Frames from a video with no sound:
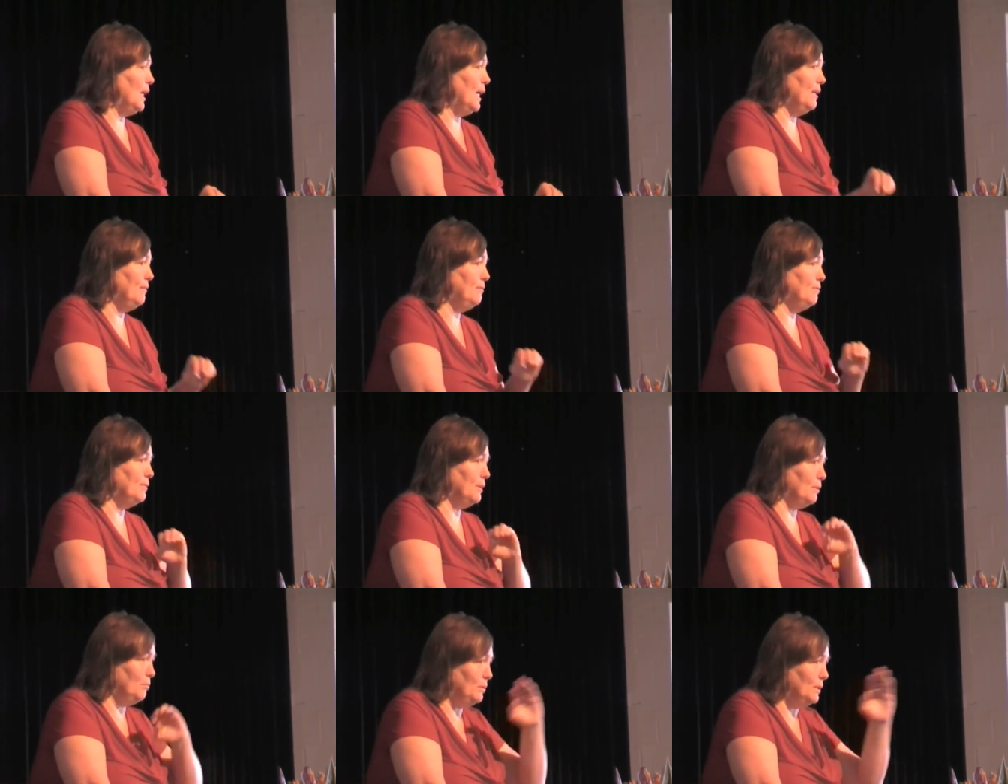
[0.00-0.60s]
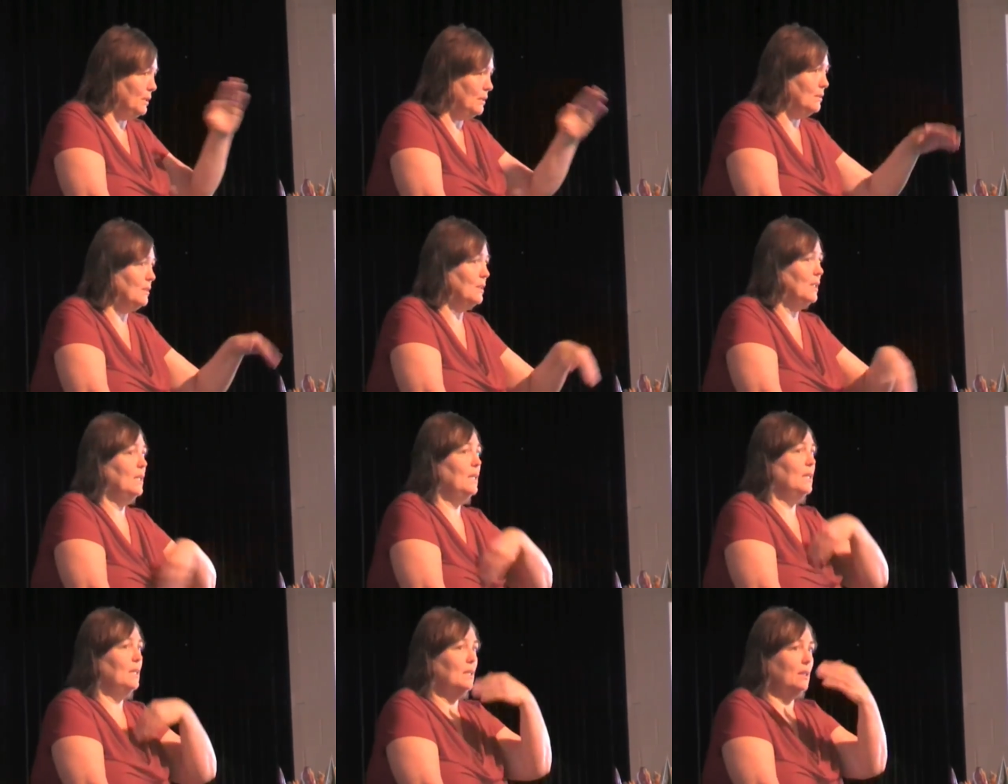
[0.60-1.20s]
I've uh, been
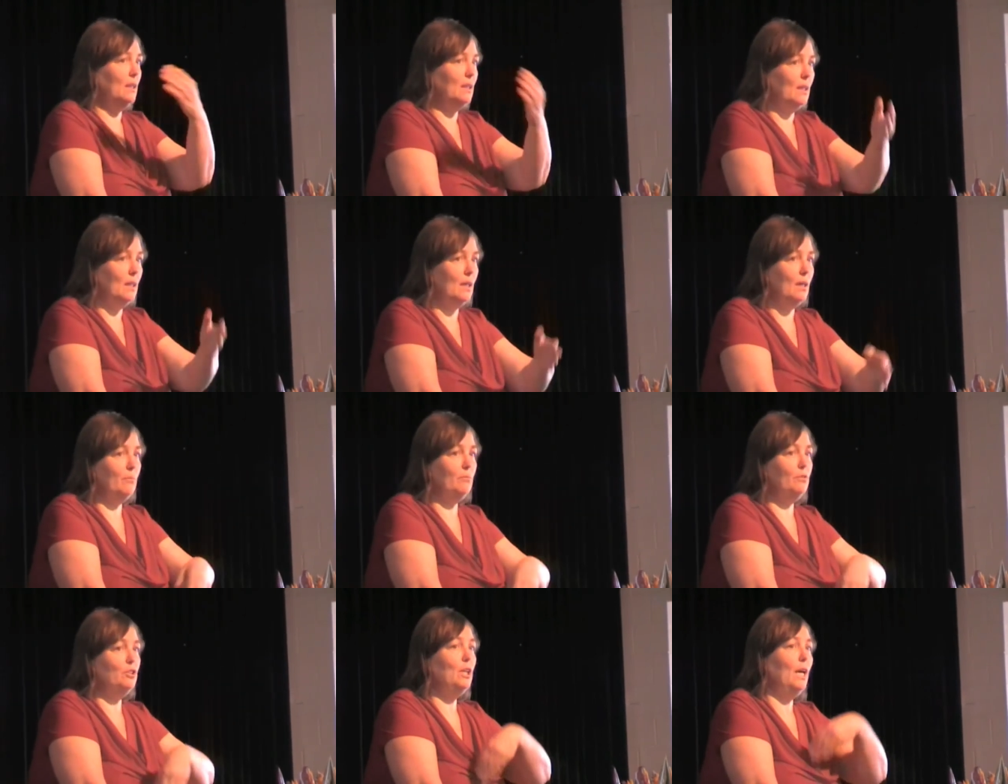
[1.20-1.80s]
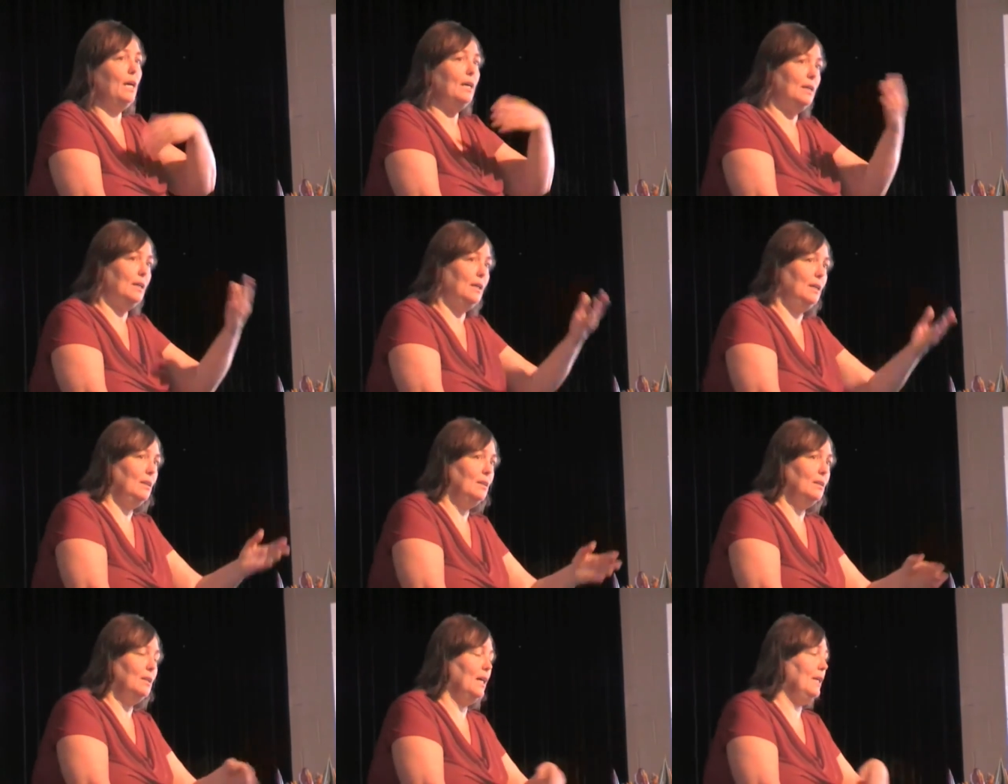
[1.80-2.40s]
um,
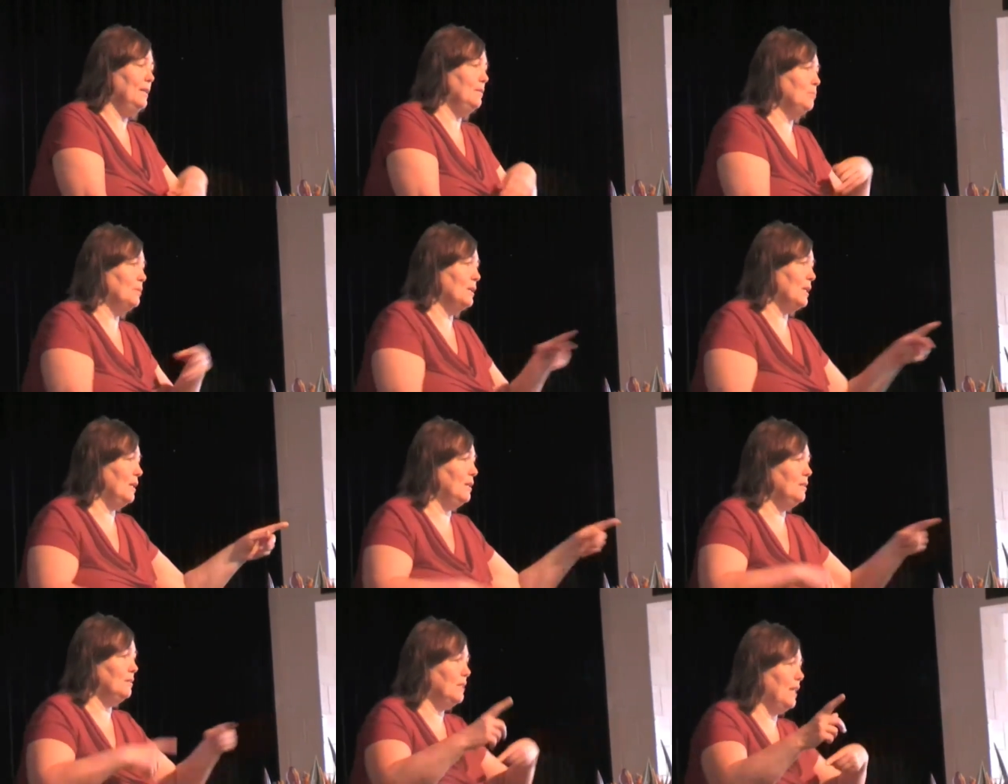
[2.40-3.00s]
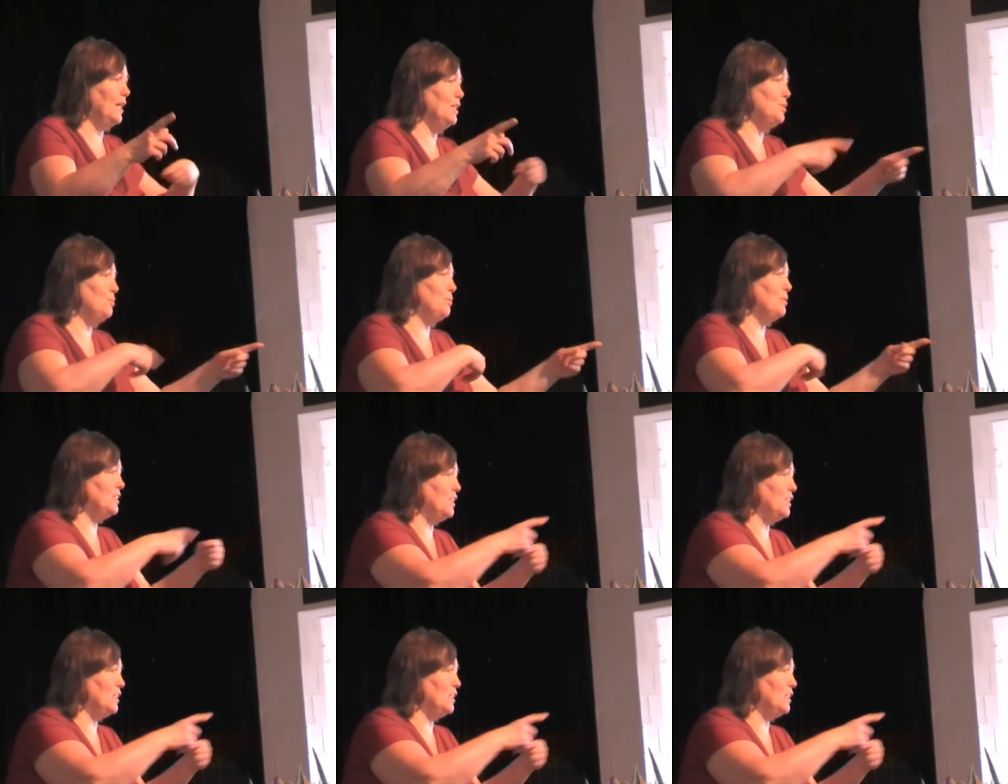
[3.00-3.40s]
checking, I've been in touch with